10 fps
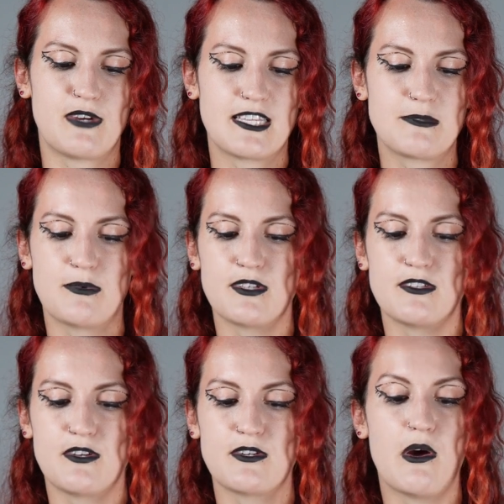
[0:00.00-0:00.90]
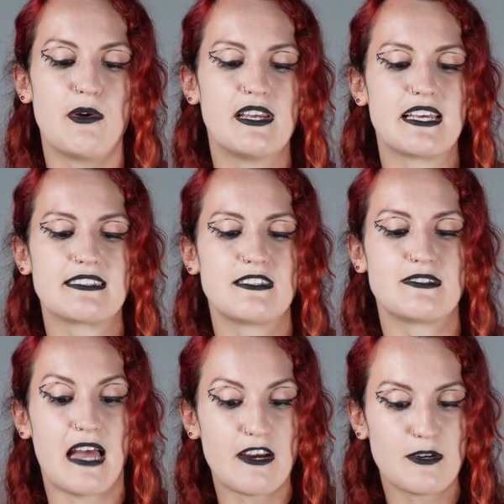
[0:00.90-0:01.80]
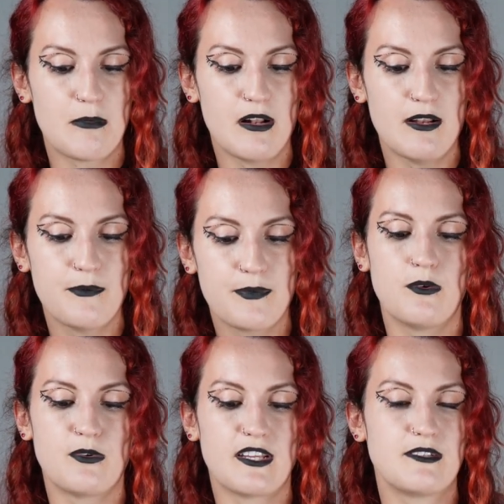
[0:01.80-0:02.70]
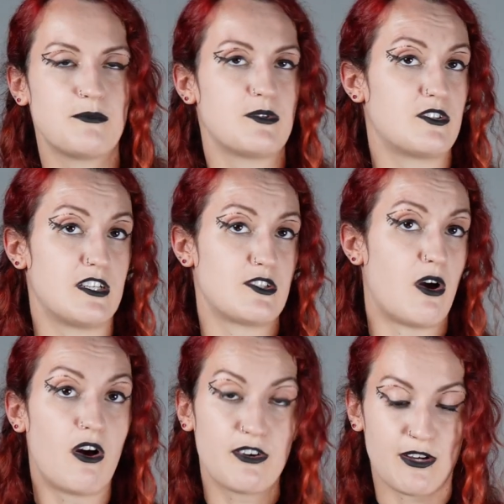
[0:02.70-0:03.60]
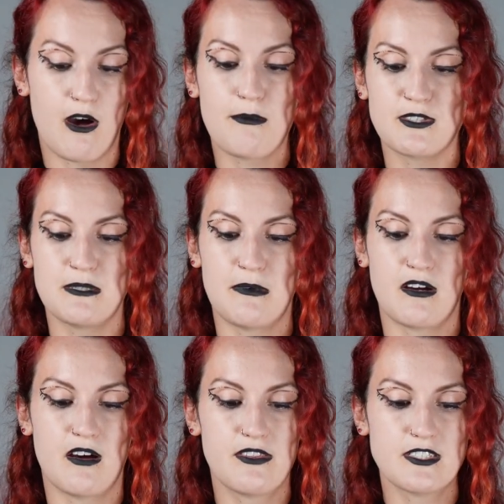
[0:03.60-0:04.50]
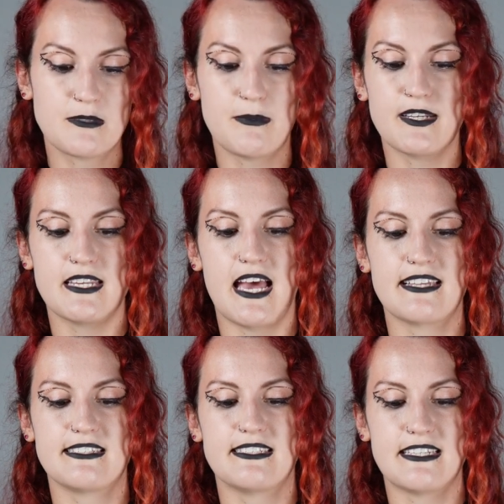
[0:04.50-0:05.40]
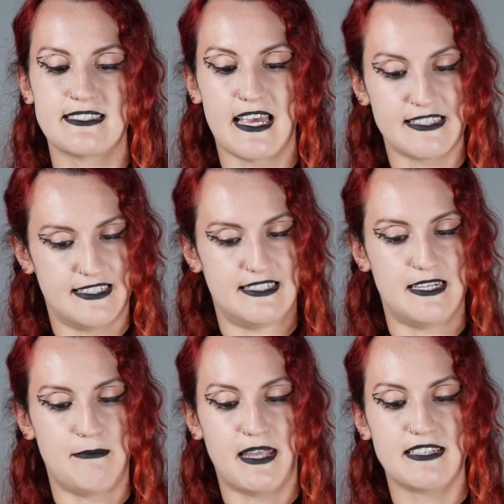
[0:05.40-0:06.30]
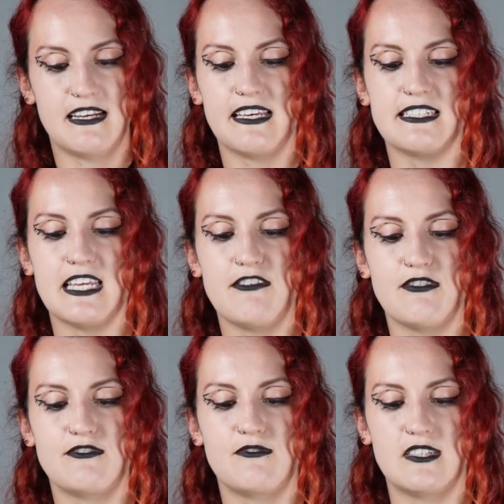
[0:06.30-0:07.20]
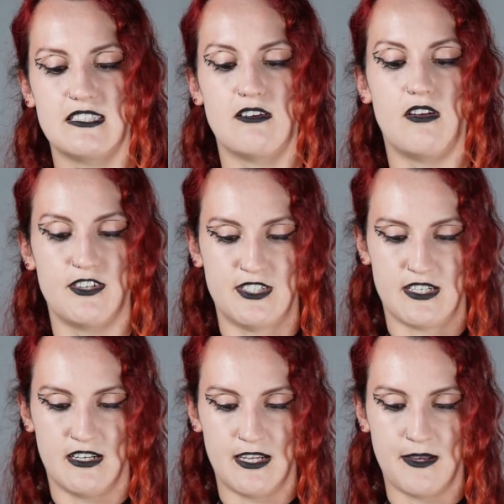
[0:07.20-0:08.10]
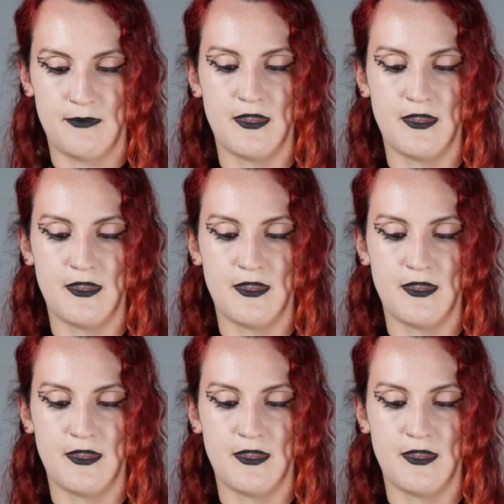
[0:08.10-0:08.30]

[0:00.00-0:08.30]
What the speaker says: transport not only as desirable, one rhetoric option among others, but as a necessity mentally and even physiologically.